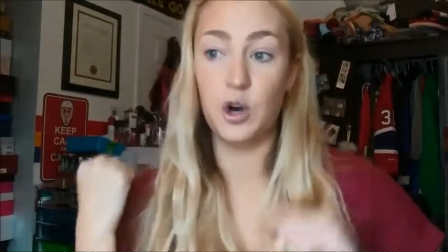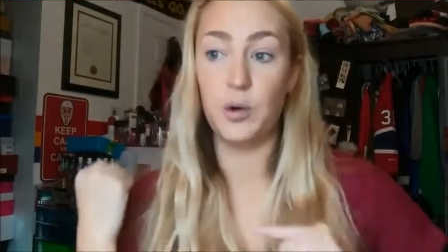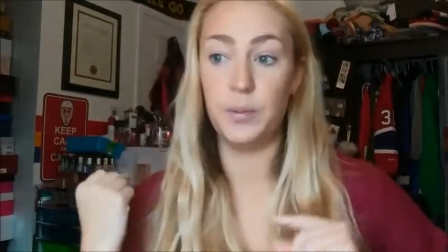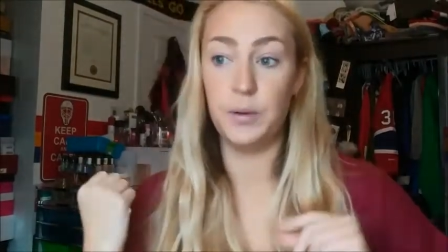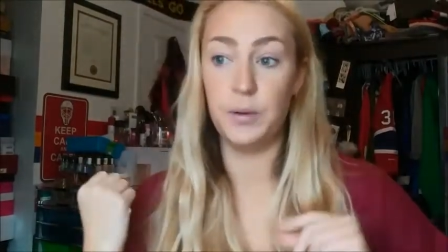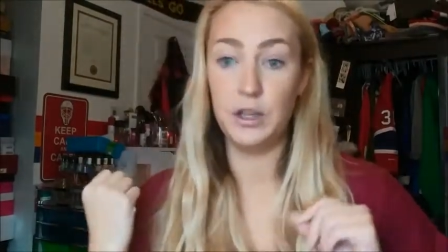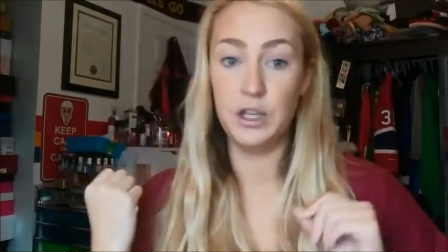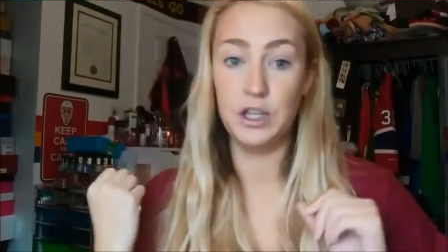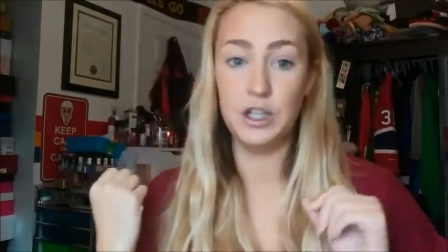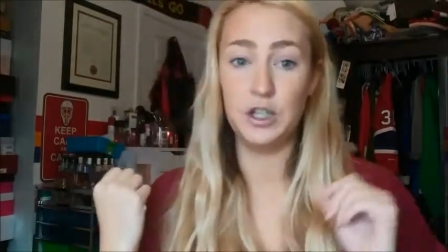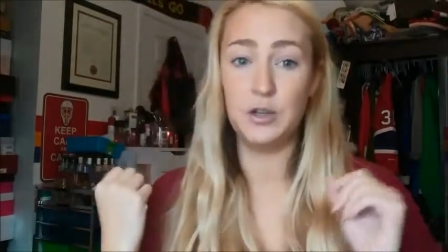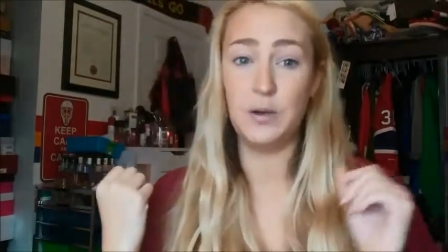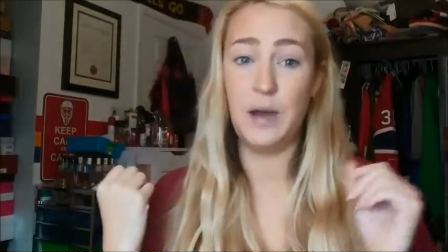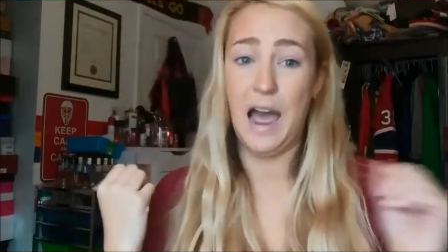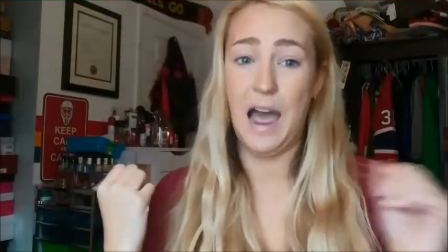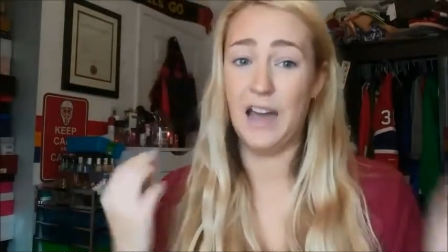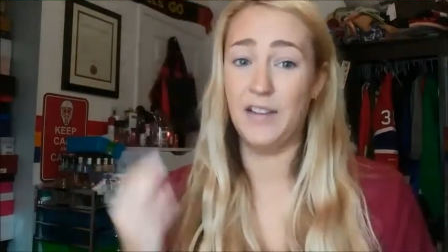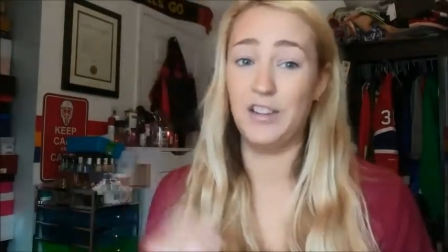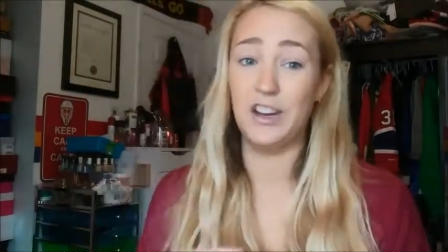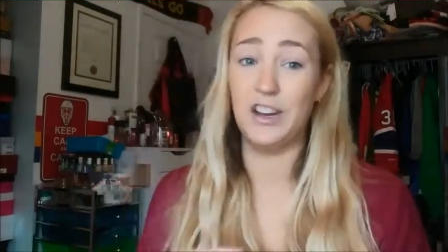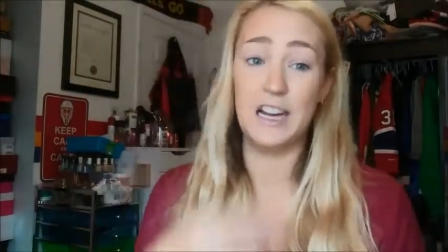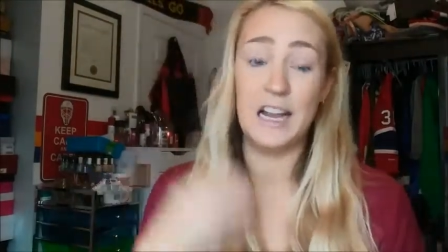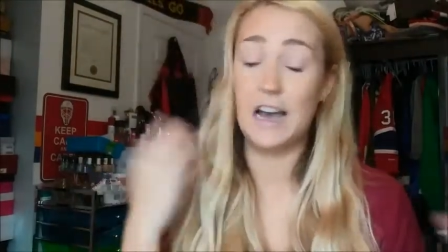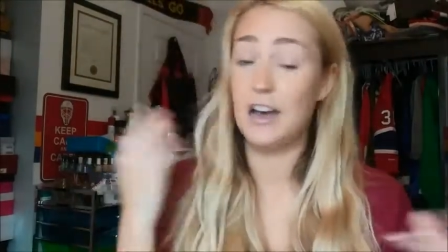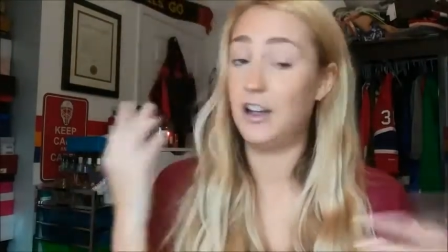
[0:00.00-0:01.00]
open the two
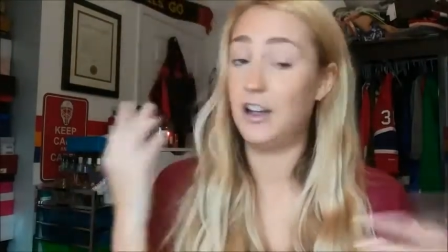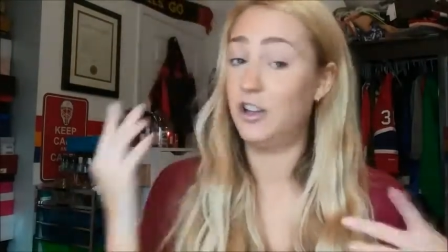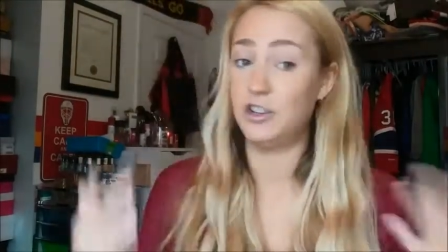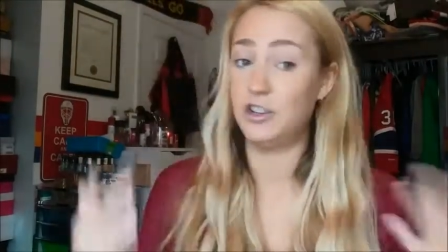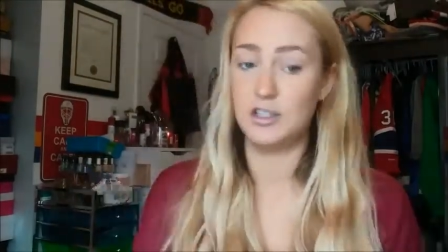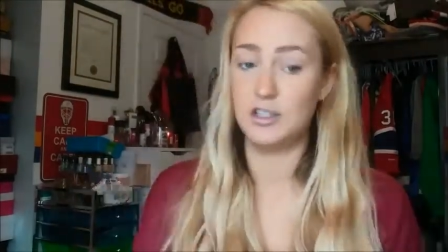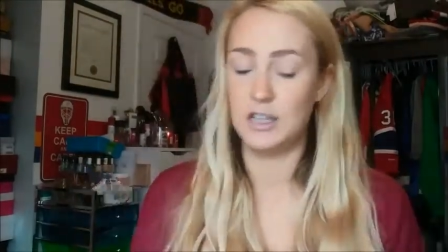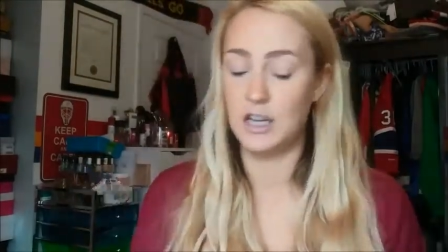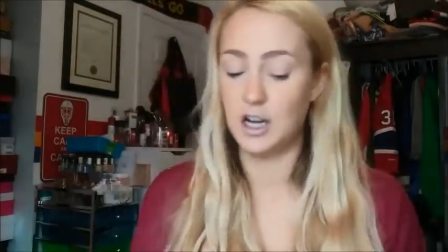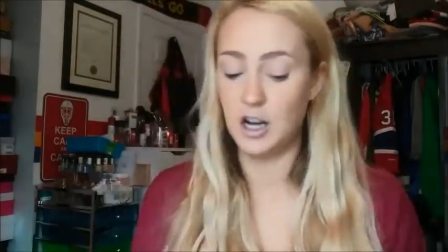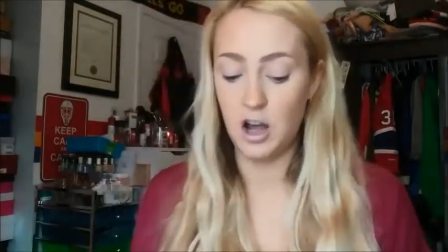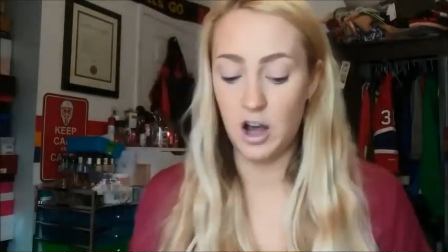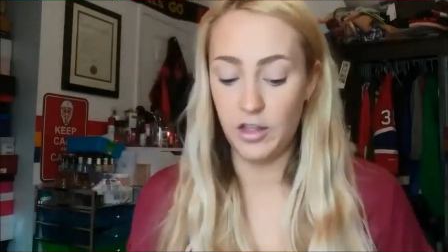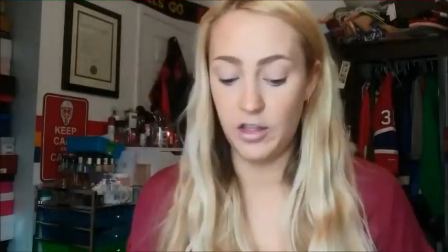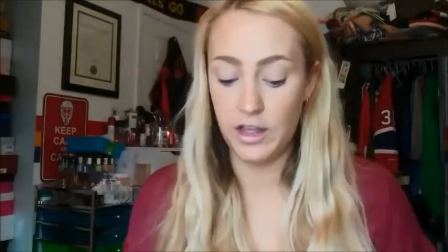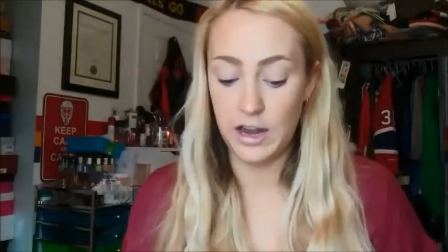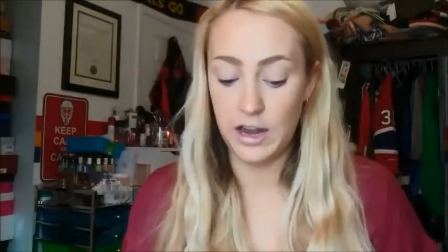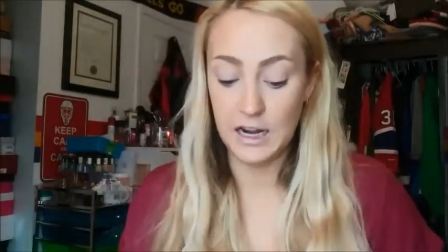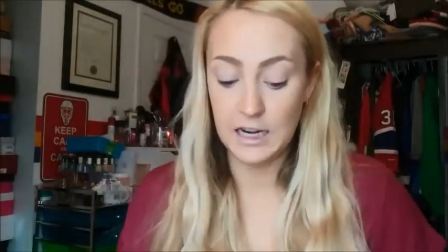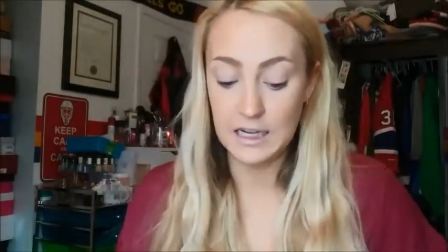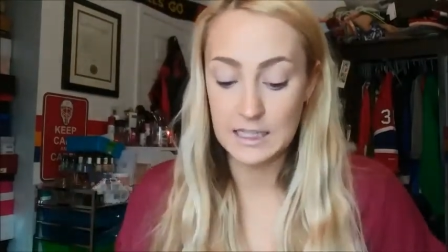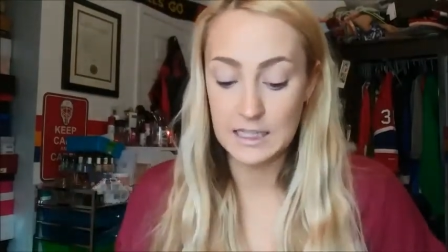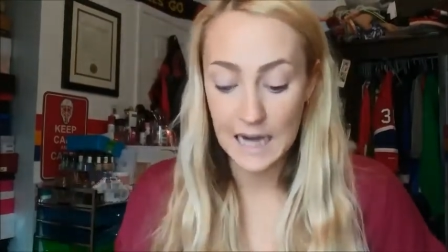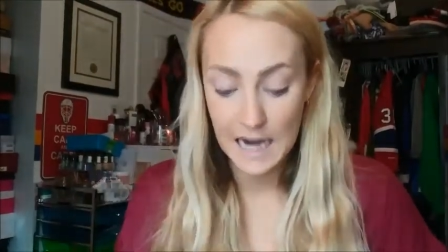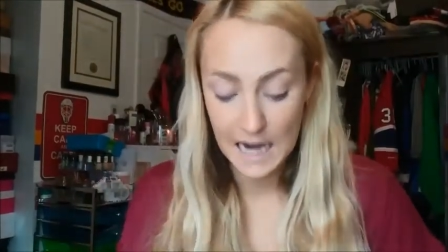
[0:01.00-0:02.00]
advent calendars, then call
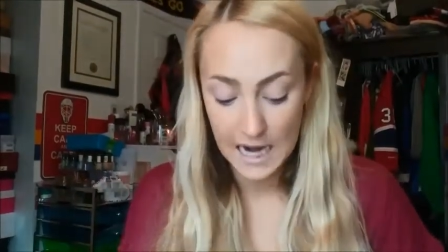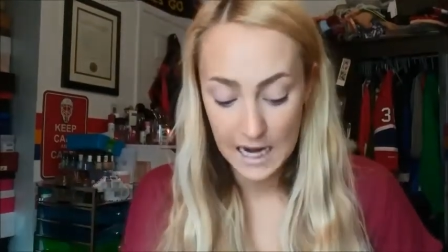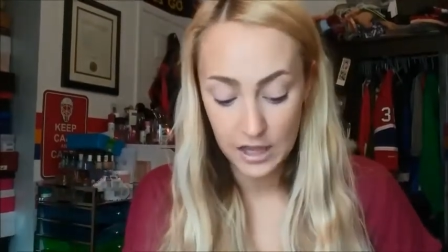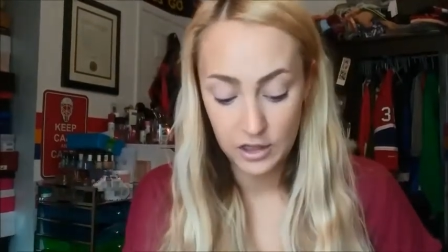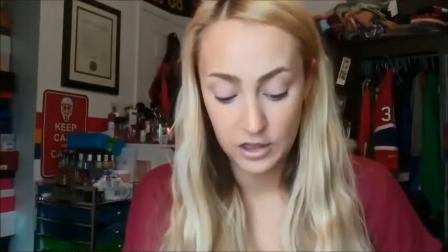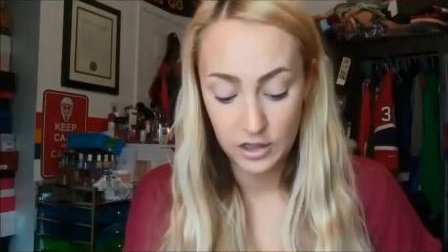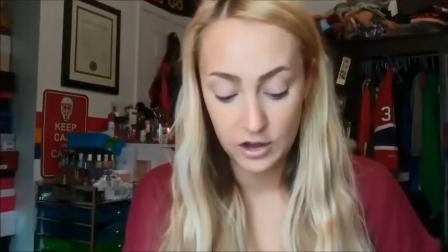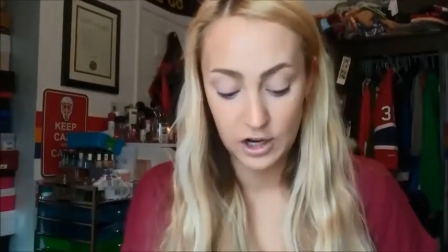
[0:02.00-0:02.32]
that a day.